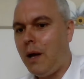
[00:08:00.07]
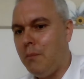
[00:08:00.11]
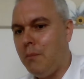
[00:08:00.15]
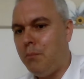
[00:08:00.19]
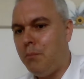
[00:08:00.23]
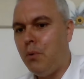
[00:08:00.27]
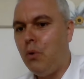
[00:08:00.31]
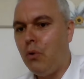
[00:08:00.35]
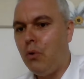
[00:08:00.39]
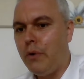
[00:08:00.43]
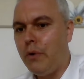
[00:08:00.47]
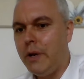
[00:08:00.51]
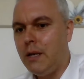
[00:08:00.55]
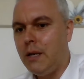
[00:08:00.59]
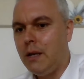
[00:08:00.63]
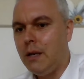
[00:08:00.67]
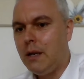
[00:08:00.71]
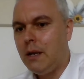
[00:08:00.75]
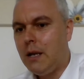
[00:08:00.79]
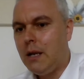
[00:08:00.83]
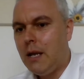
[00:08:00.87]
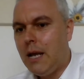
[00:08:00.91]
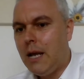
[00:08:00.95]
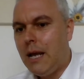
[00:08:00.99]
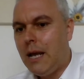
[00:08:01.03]
quite boring.
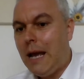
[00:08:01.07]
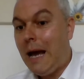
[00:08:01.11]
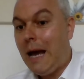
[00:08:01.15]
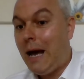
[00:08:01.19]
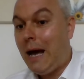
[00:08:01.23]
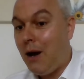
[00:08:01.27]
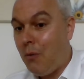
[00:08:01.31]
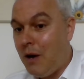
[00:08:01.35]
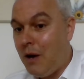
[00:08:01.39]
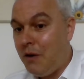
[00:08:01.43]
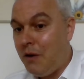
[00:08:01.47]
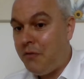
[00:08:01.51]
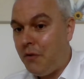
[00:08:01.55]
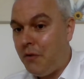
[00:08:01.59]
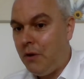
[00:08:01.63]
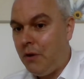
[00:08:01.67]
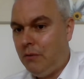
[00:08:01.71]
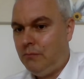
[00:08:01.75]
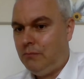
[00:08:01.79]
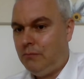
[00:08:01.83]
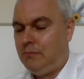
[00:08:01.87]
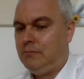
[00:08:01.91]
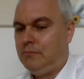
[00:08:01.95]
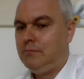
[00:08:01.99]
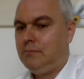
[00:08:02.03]

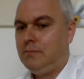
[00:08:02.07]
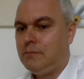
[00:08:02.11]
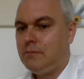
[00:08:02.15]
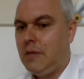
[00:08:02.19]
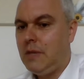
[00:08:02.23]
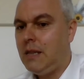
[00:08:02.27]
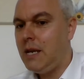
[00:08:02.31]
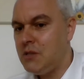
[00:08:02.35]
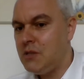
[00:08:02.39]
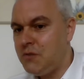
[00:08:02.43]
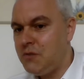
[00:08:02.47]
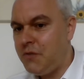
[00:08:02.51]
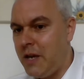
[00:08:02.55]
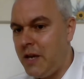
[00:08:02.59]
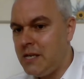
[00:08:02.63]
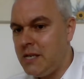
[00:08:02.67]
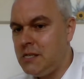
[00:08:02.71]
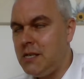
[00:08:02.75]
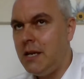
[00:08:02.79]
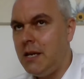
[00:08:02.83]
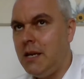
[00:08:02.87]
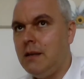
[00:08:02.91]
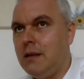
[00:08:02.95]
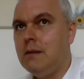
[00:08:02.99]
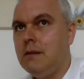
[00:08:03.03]
However, let's
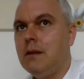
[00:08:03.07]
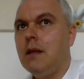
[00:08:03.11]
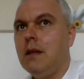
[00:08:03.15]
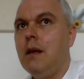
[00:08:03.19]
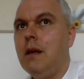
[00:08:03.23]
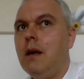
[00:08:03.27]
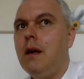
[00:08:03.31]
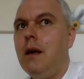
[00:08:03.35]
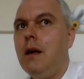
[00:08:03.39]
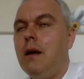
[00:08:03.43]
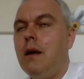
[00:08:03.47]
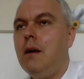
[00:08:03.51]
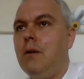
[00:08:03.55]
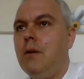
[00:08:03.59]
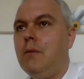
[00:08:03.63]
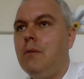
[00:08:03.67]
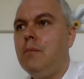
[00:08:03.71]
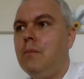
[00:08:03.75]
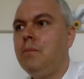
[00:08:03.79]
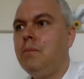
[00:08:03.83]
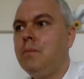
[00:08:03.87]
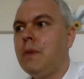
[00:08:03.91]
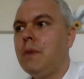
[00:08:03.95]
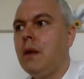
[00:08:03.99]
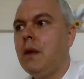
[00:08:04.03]
face it,
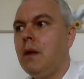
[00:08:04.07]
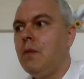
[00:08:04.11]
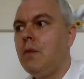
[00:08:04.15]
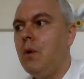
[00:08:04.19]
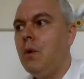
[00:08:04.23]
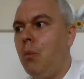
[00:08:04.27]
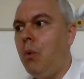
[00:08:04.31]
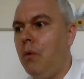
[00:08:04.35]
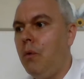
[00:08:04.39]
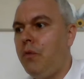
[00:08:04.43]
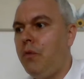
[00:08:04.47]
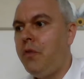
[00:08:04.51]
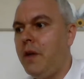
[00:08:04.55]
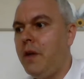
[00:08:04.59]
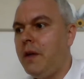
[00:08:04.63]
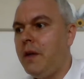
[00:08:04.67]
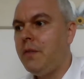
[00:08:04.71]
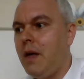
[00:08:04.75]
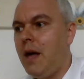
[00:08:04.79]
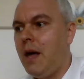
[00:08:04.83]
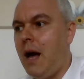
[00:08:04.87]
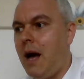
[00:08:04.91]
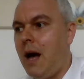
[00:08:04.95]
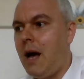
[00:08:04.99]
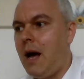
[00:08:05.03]
the one
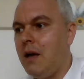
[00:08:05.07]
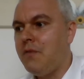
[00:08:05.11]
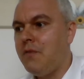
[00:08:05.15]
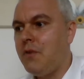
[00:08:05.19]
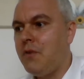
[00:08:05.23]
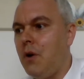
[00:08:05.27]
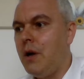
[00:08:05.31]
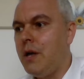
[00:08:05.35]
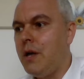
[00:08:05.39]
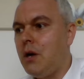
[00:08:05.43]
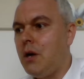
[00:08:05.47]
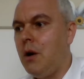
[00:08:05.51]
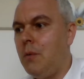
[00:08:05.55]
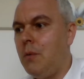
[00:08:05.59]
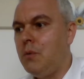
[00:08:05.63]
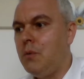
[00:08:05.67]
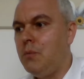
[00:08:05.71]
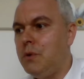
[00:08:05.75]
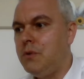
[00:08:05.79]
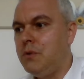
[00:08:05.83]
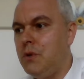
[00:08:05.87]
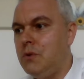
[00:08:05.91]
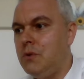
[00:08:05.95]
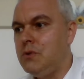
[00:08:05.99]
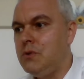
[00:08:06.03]
thing that I've got in
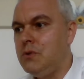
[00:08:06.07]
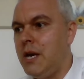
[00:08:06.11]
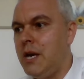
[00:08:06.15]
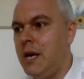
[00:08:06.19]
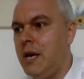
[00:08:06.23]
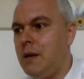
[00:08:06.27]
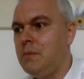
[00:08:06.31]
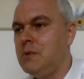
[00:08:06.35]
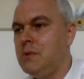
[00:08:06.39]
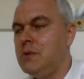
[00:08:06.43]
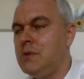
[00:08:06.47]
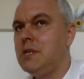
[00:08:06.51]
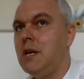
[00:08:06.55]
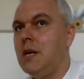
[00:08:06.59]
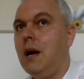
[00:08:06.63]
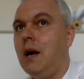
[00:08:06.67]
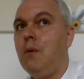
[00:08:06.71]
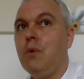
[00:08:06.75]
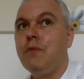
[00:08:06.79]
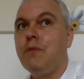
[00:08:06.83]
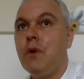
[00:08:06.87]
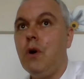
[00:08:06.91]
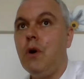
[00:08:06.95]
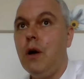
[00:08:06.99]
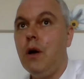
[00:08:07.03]
common with you, James,
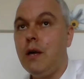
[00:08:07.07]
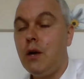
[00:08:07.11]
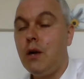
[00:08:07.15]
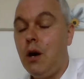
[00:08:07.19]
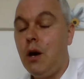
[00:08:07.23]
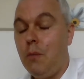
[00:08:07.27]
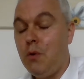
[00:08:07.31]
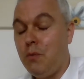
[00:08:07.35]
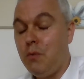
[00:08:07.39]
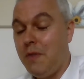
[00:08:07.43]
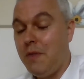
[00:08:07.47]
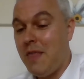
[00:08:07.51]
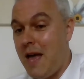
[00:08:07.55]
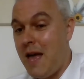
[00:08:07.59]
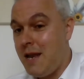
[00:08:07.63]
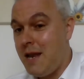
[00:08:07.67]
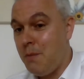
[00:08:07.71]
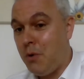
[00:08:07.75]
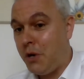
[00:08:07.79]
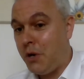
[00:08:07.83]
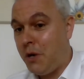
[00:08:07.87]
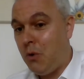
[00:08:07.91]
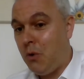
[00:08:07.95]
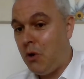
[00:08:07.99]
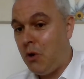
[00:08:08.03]
and we've got in common with
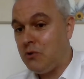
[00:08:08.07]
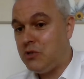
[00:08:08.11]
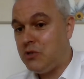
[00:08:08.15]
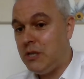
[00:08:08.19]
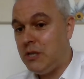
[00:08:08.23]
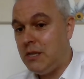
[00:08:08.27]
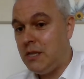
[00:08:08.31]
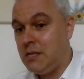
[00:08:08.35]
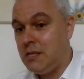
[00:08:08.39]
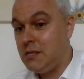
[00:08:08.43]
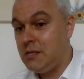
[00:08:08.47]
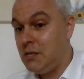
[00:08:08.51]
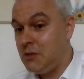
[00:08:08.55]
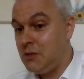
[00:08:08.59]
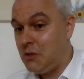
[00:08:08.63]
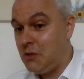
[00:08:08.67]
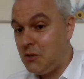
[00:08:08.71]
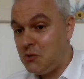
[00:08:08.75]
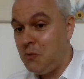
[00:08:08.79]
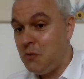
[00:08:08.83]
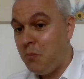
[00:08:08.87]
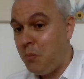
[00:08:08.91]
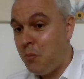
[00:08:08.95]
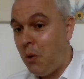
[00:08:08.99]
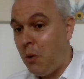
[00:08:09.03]
anybody watching this is
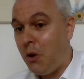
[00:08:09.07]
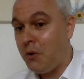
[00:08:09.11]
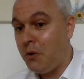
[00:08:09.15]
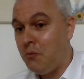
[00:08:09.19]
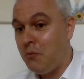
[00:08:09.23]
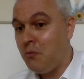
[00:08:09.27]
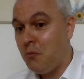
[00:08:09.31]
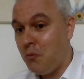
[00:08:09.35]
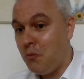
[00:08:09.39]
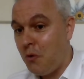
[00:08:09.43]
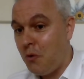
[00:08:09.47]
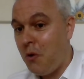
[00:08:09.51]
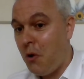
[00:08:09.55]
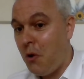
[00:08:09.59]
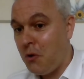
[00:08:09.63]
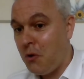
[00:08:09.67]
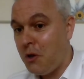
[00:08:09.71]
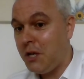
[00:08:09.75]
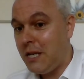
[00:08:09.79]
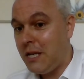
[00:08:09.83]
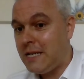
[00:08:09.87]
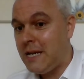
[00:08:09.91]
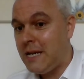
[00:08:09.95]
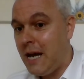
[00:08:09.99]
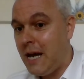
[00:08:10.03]
at some point, we're all
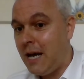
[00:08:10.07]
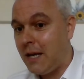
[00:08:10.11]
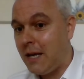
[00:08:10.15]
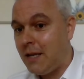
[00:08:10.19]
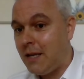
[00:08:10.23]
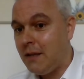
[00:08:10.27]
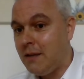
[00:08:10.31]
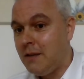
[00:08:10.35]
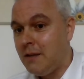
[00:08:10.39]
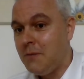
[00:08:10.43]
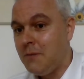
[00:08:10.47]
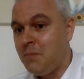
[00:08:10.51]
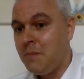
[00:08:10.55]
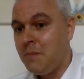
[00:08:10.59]
going to die.